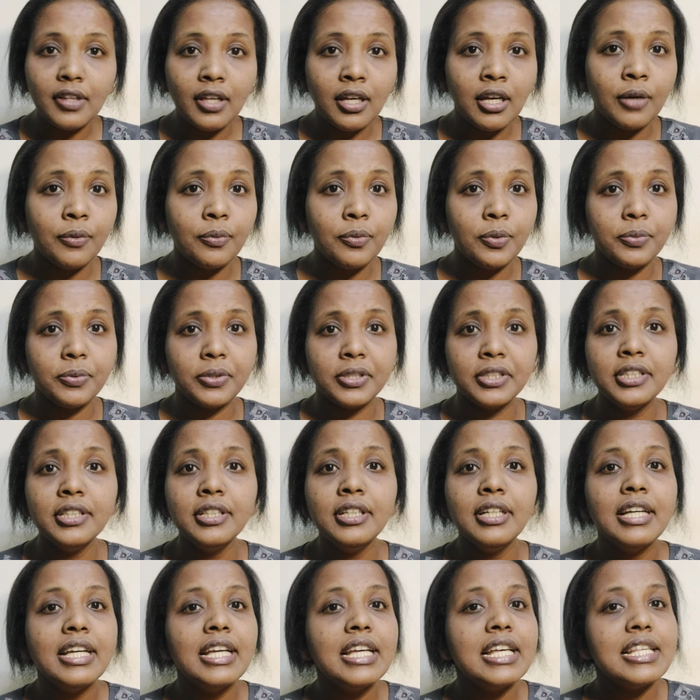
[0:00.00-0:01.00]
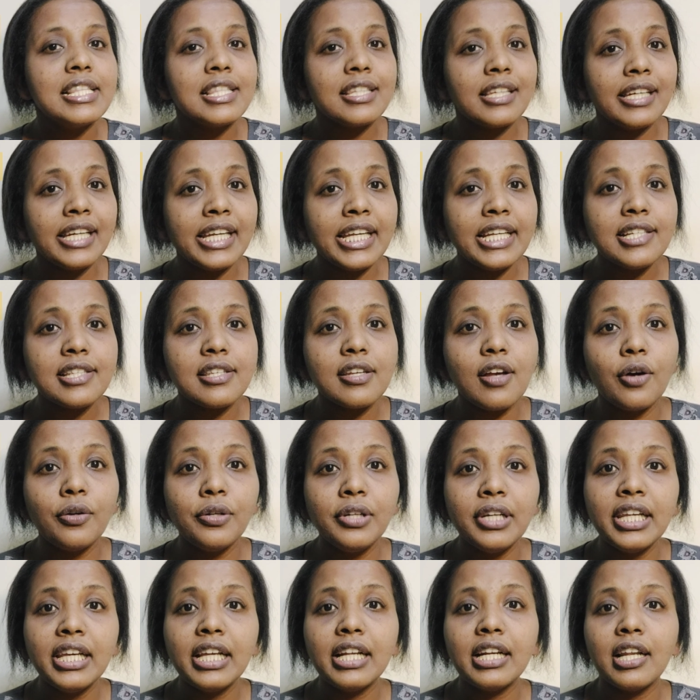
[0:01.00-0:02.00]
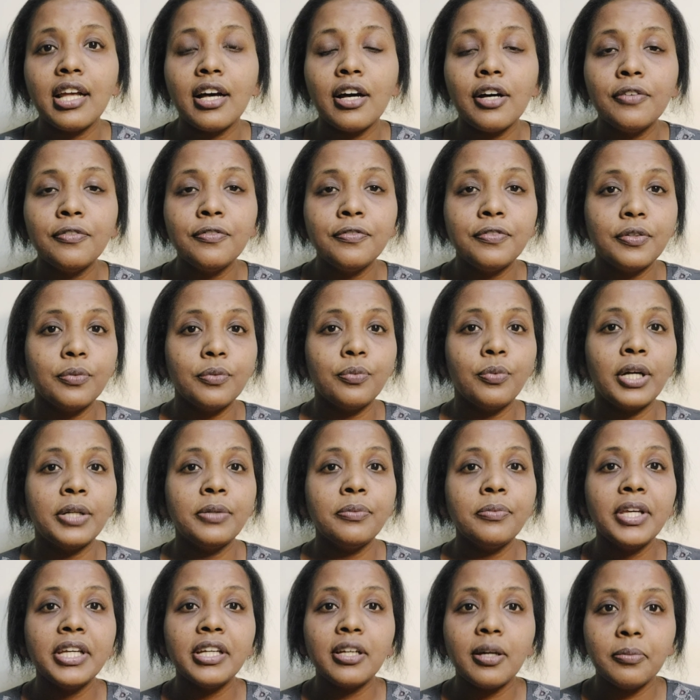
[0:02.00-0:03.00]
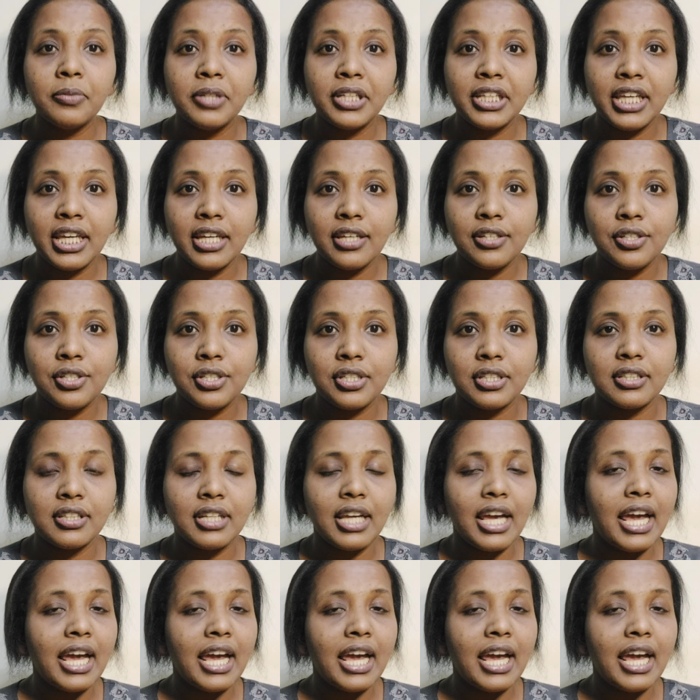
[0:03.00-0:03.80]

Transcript: However, screens only allow for one-way communication